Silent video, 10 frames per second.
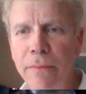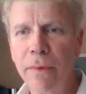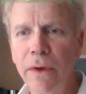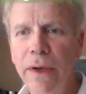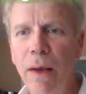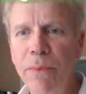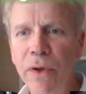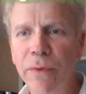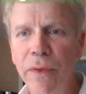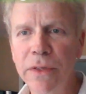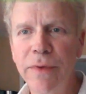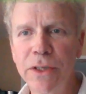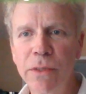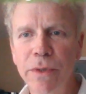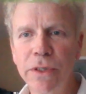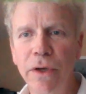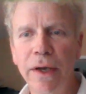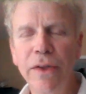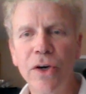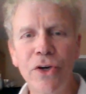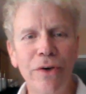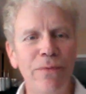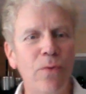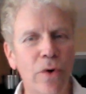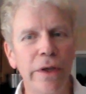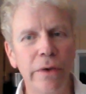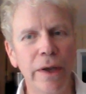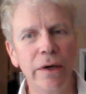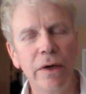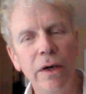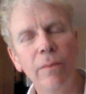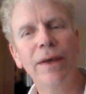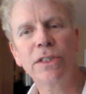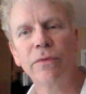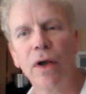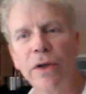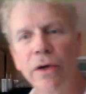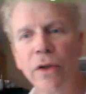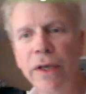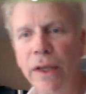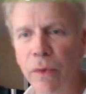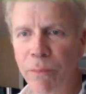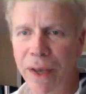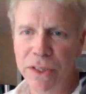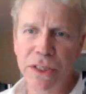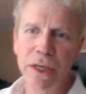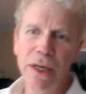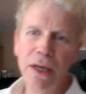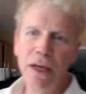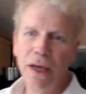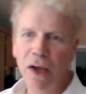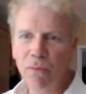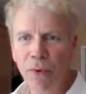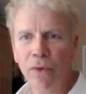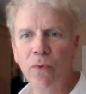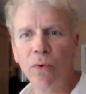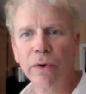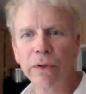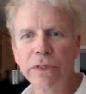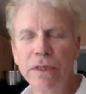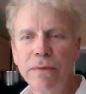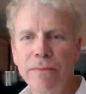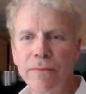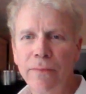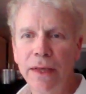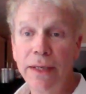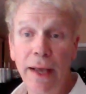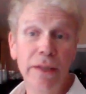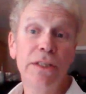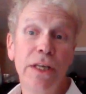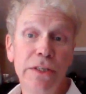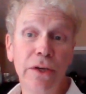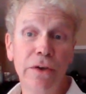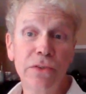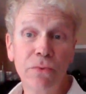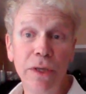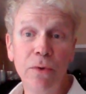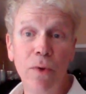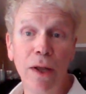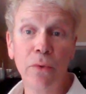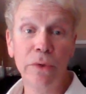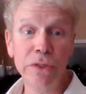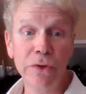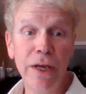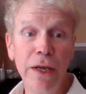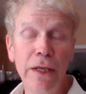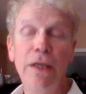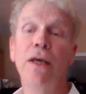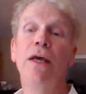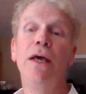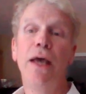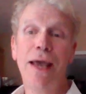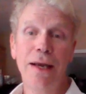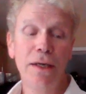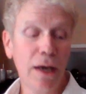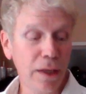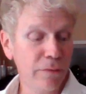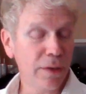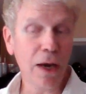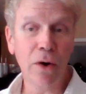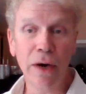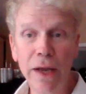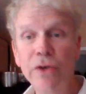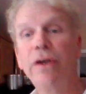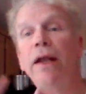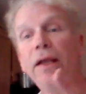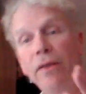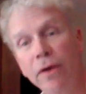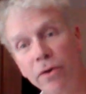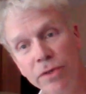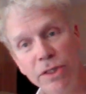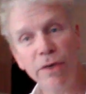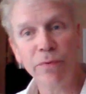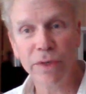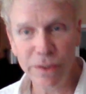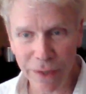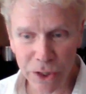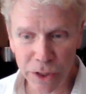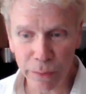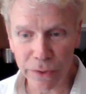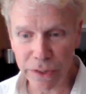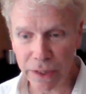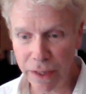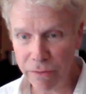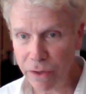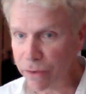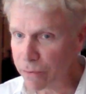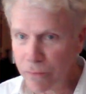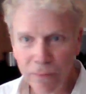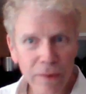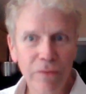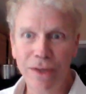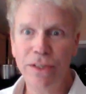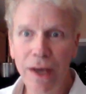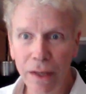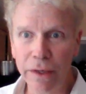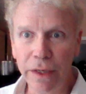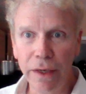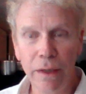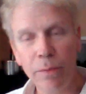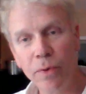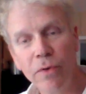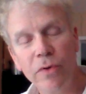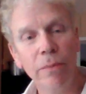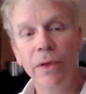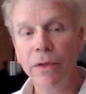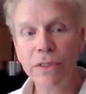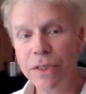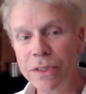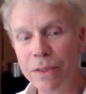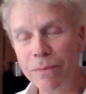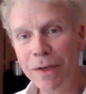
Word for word: Look at how beautiful those vegetables look, and they're good for you. And you know, best of all, you're looking at the best of both worlds. Italian seasoning goes really well with zucchini and cauliflower, and you're getting the cruciferous vegetables that give you vitality and improve your immune system.